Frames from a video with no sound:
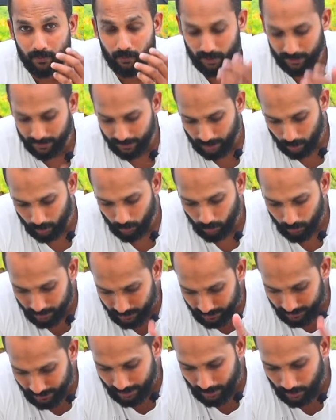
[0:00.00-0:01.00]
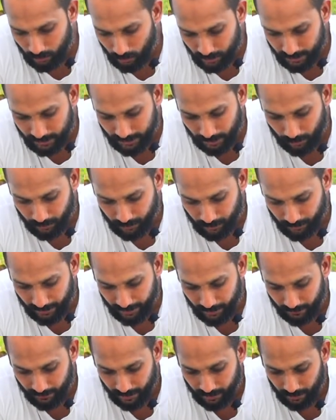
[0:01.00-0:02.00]
what they do is they look down,
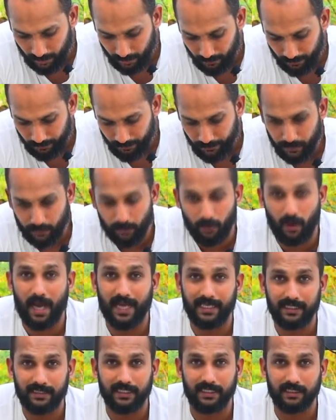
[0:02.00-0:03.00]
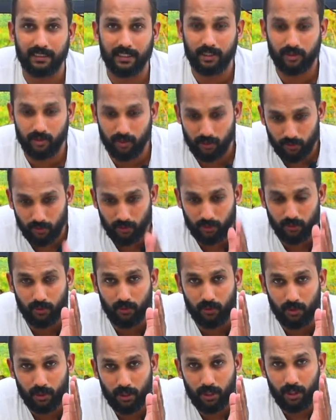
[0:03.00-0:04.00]
straight away down. So I suggest you
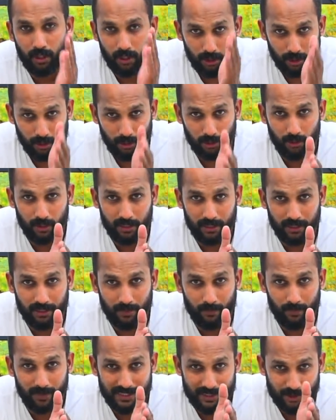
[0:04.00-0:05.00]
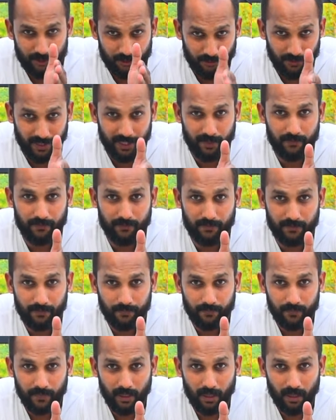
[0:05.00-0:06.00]
to look little bit straight,
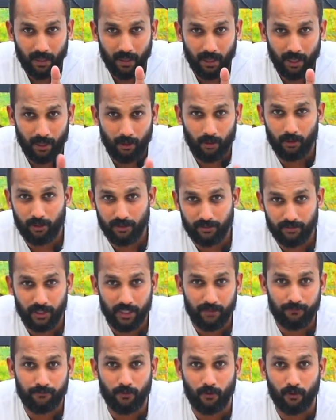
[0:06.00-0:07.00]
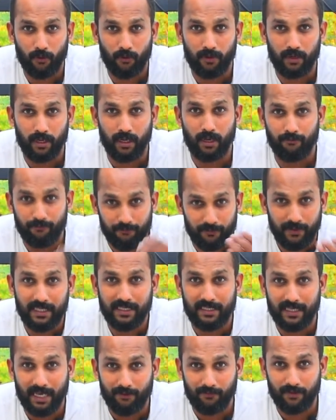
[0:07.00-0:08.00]
around 3-4
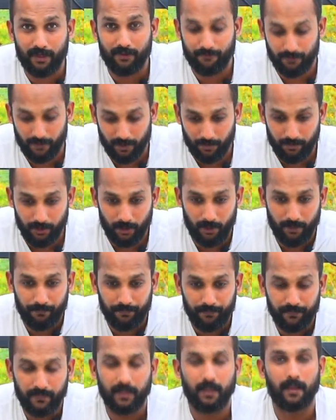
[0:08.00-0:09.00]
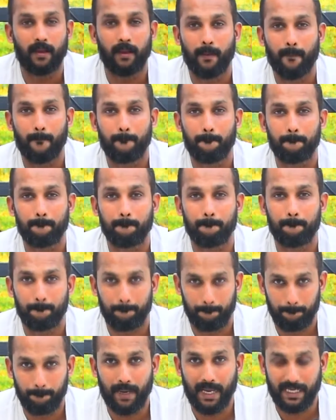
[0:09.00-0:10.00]
feet away from your
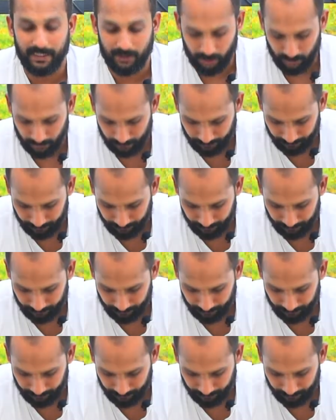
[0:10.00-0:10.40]
mat.